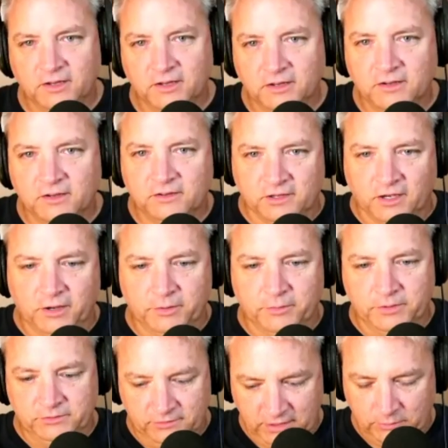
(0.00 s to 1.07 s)
So it
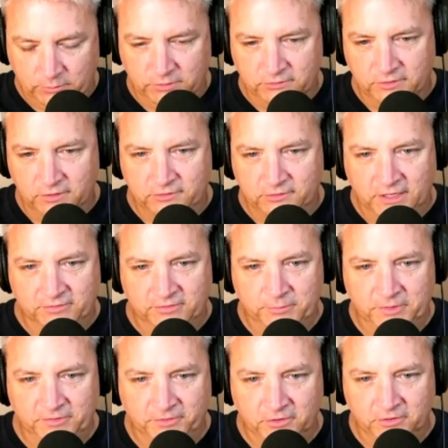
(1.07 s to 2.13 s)
was the chick
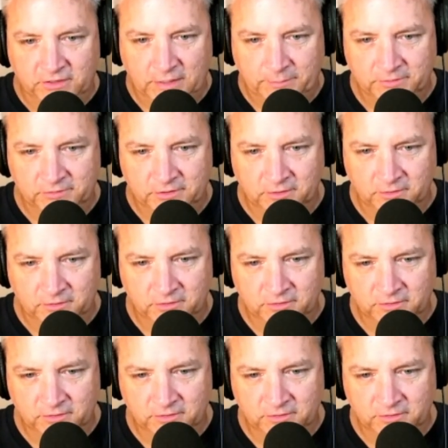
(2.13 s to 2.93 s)
from the first episode.